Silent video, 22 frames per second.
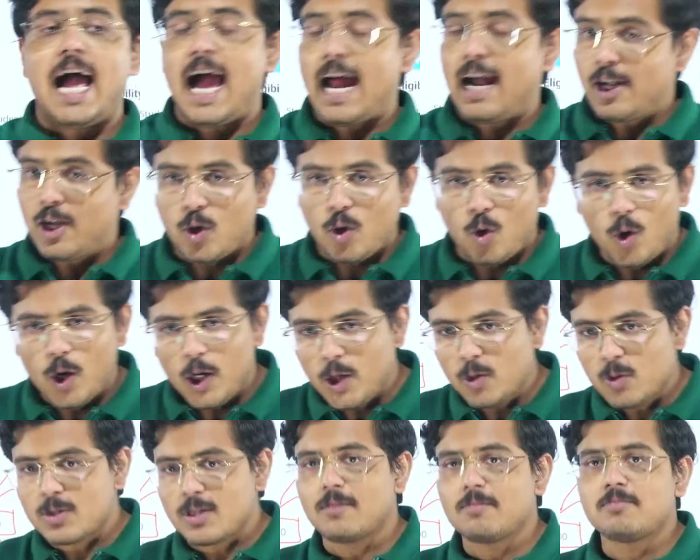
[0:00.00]
had told
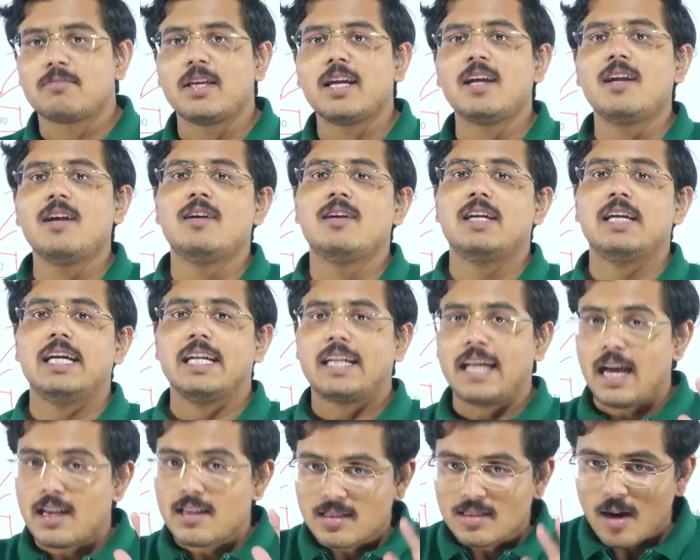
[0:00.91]
you something, it
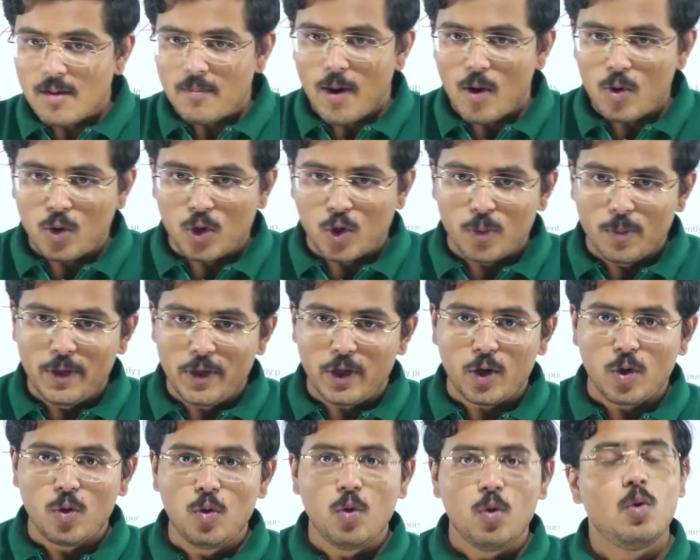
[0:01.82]
has come out to be
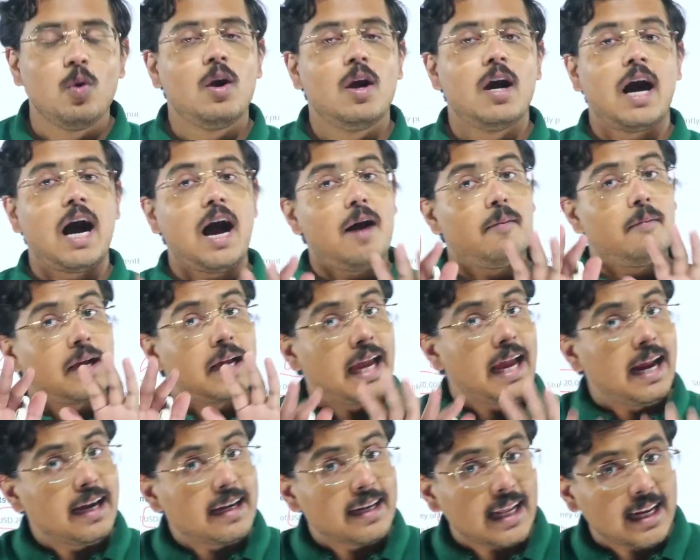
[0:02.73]
true. I'm
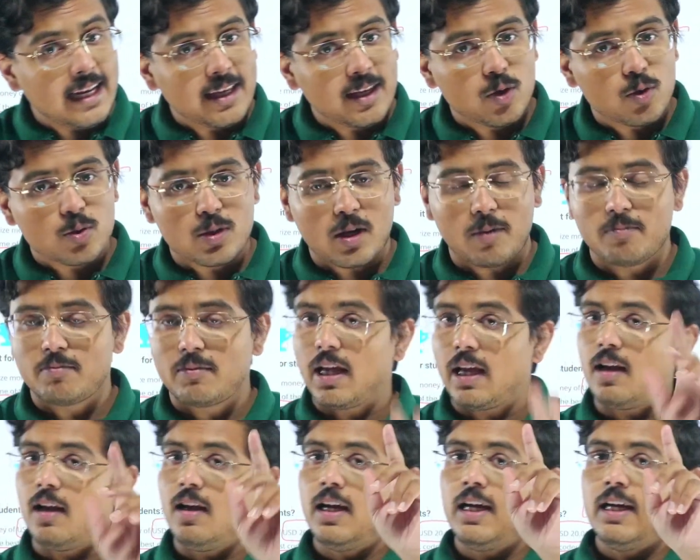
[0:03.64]
again telling you
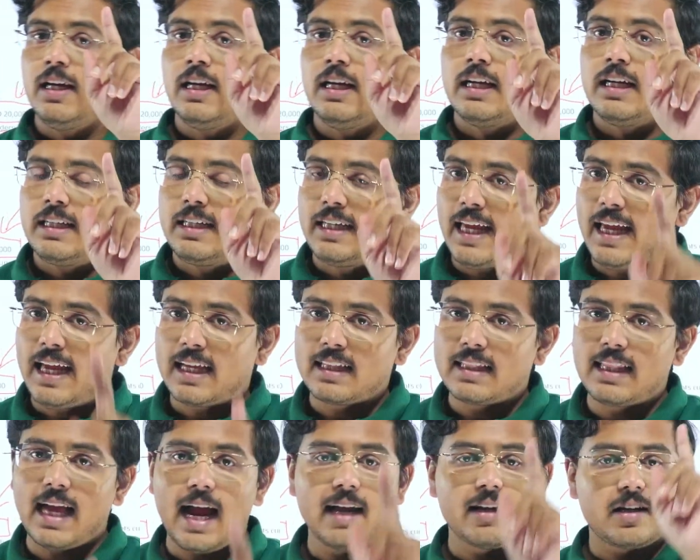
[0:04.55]
something. Take
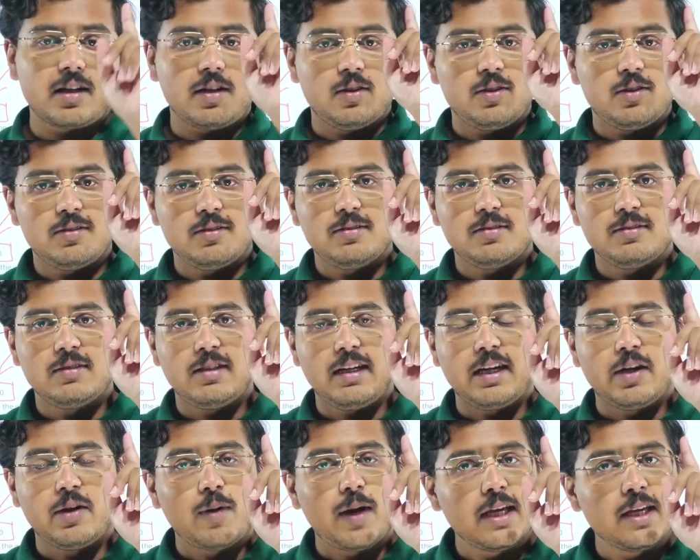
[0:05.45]
that
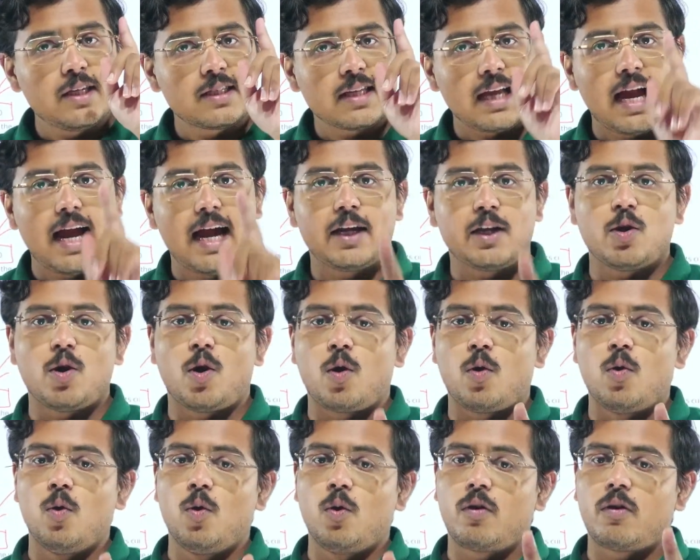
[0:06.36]
advice at your
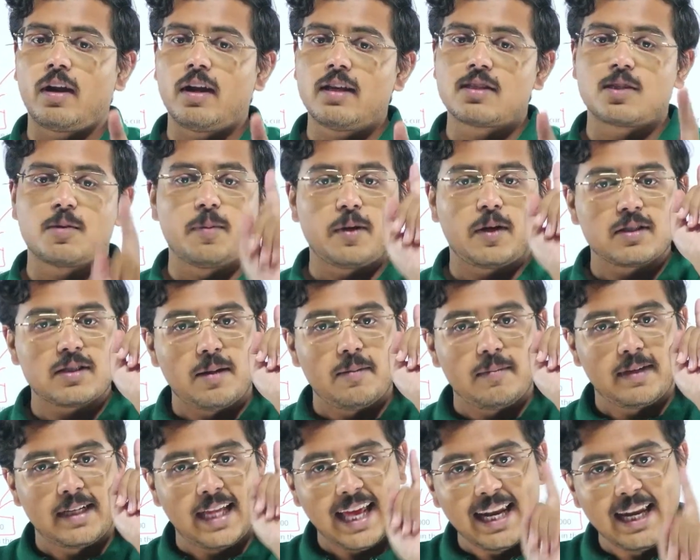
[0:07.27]
own risk, because
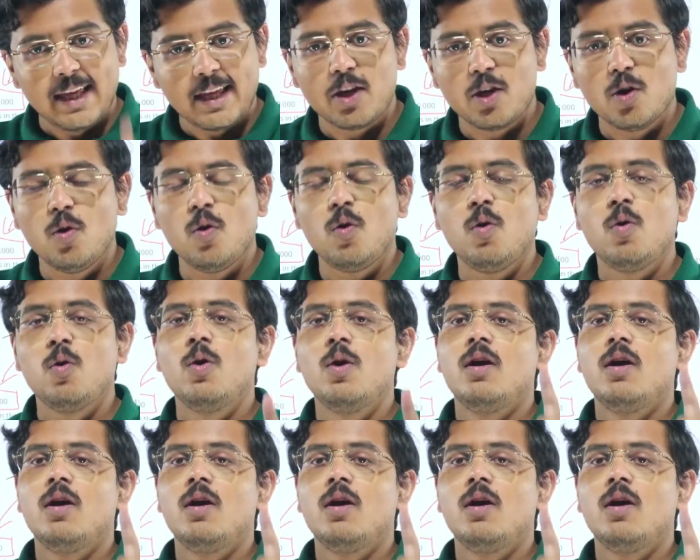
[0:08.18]
I'm telling you,